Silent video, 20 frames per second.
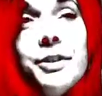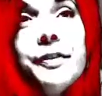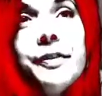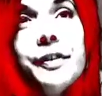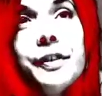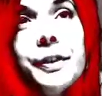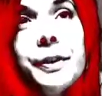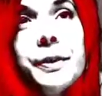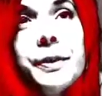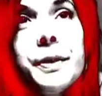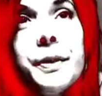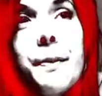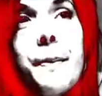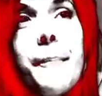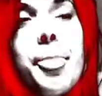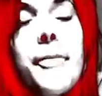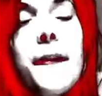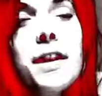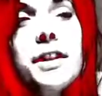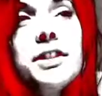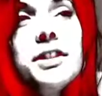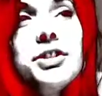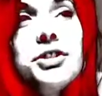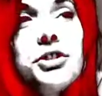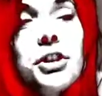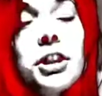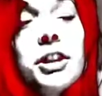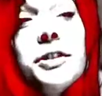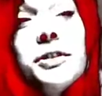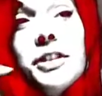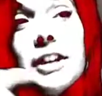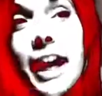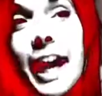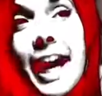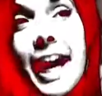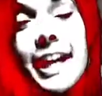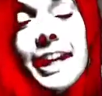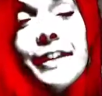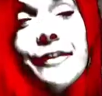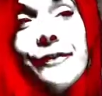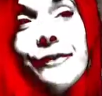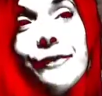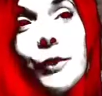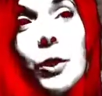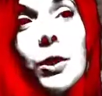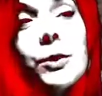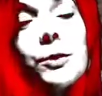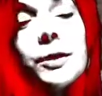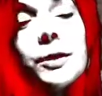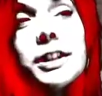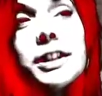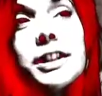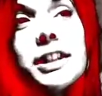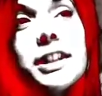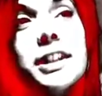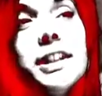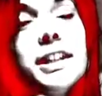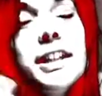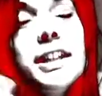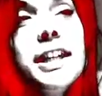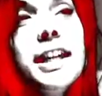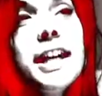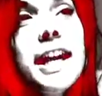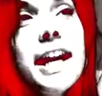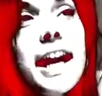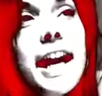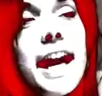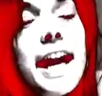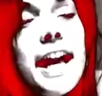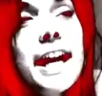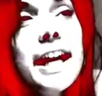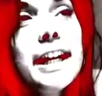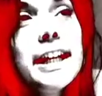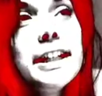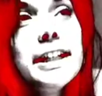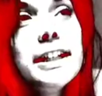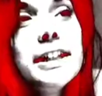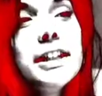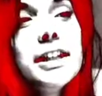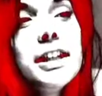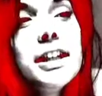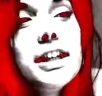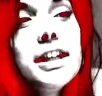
their food, start heading forward, and